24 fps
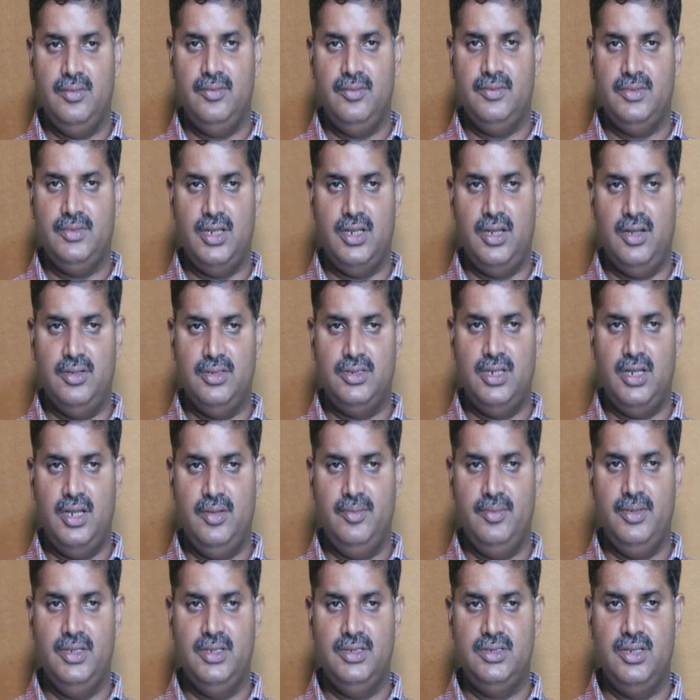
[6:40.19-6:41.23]
SHA
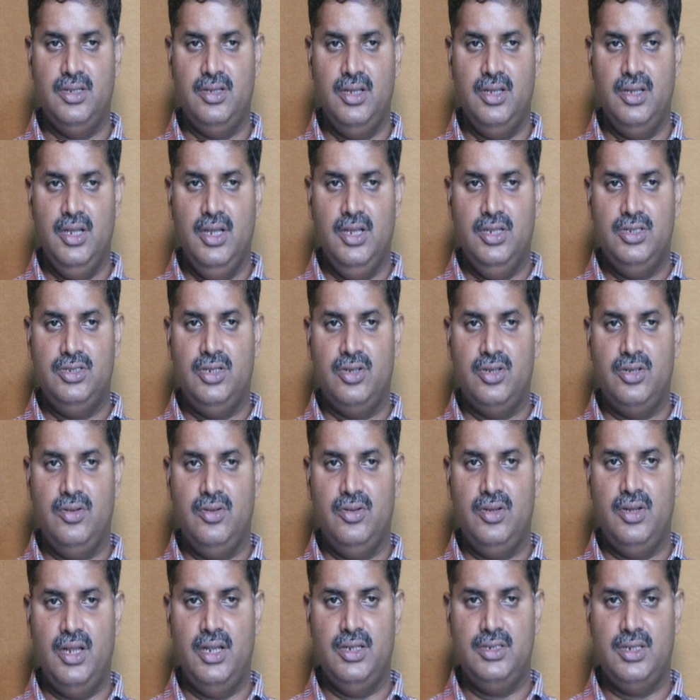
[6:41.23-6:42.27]
means
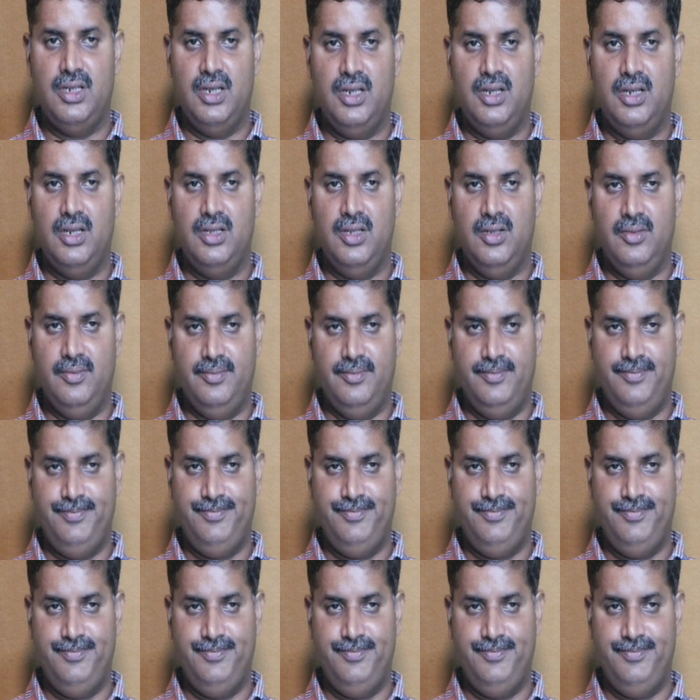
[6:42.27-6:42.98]
secure hash algorithm.